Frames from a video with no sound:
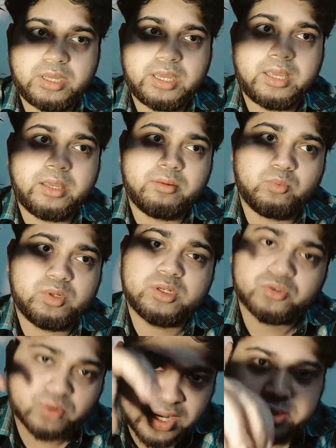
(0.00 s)
And when it
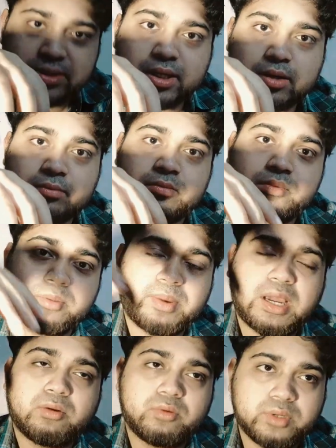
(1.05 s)
dries down, the
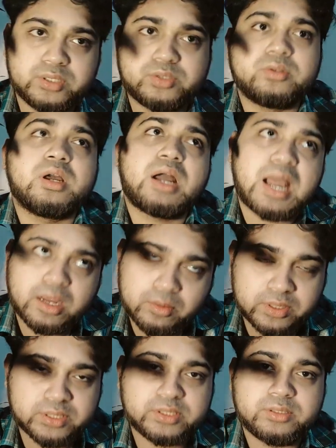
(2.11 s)
powderiness or the
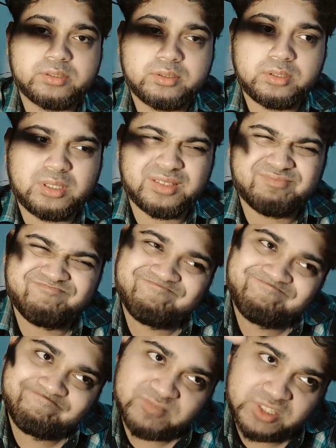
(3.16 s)
Iris, it
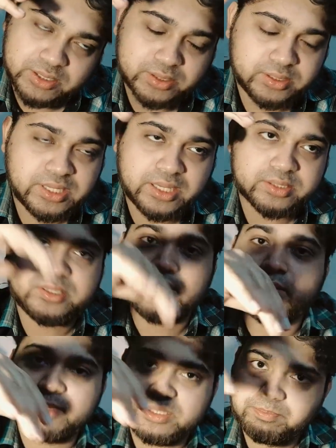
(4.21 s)
just dials
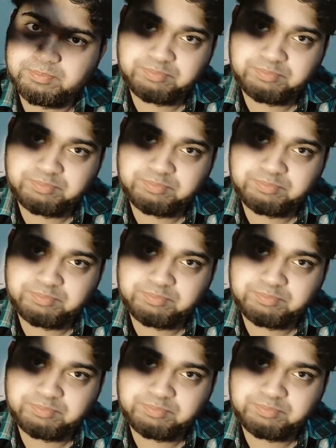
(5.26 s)
down a bit,